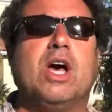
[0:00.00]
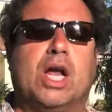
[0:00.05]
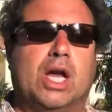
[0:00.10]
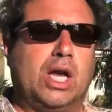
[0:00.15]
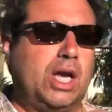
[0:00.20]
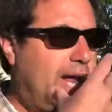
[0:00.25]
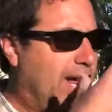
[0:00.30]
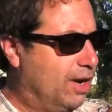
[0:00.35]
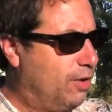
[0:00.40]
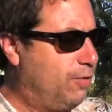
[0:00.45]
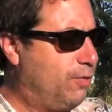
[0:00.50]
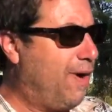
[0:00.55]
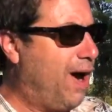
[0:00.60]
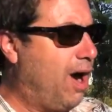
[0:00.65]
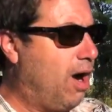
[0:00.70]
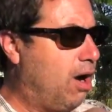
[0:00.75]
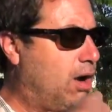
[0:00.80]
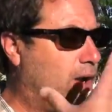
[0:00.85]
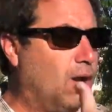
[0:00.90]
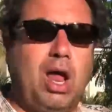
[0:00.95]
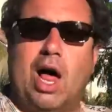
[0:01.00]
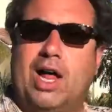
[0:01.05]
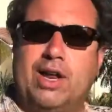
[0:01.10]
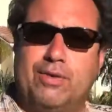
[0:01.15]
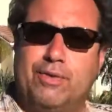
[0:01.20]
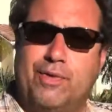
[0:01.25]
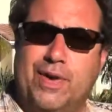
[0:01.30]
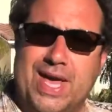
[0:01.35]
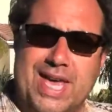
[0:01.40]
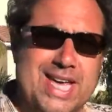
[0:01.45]
A lot of fire, a lot
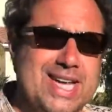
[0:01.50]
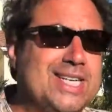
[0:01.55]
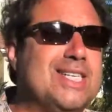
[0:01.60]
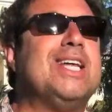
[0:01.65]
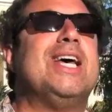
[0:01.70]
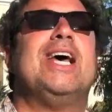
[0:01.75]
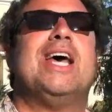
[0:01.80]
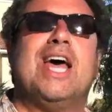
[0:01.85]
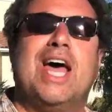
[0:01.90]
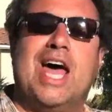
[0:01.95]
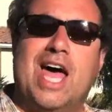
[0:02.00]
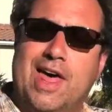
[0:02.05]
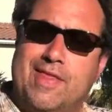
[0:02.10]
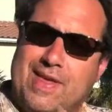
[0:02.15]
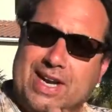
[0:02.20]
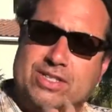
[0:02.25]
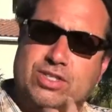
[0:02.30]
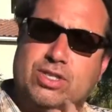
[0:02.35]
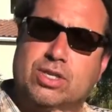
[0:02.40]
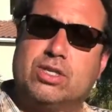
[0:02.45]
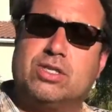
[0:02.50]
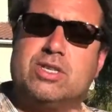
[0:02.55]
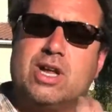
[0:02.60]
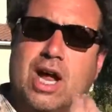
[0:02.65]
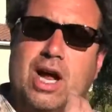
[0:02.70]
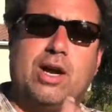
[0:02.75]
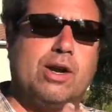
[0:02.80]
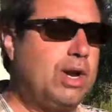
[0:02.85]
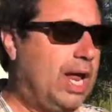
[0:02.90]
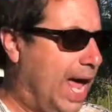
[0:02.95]
of heat, and that's just
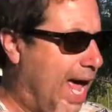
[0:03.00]
not